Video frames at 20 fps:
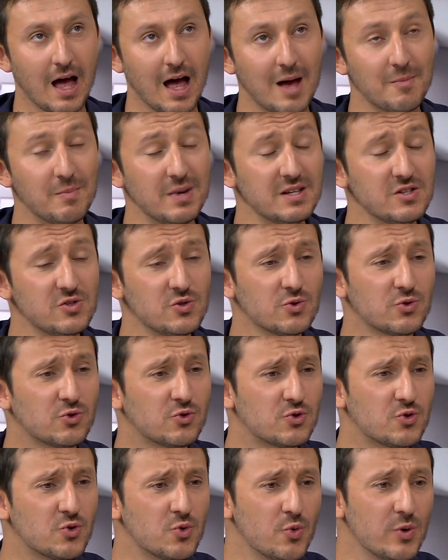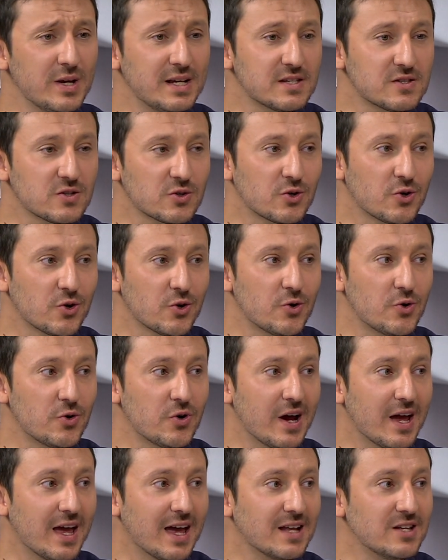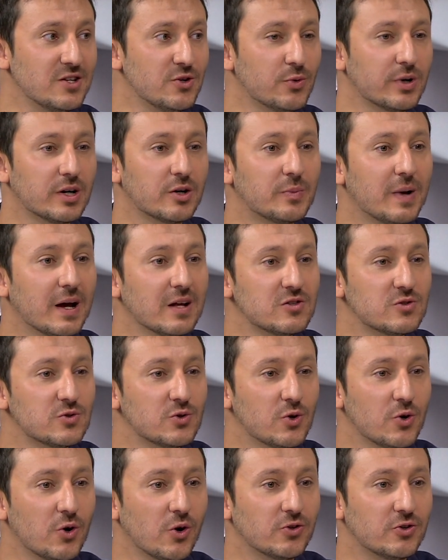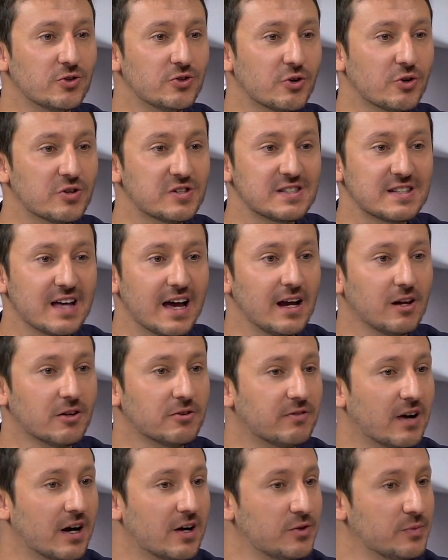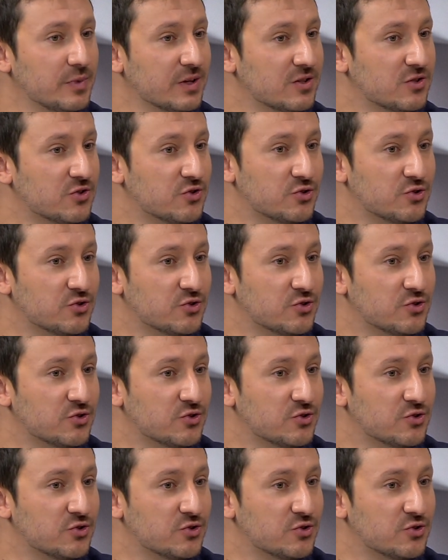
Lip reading: I met you 2 weeks ago and you were about to go on an hostile environment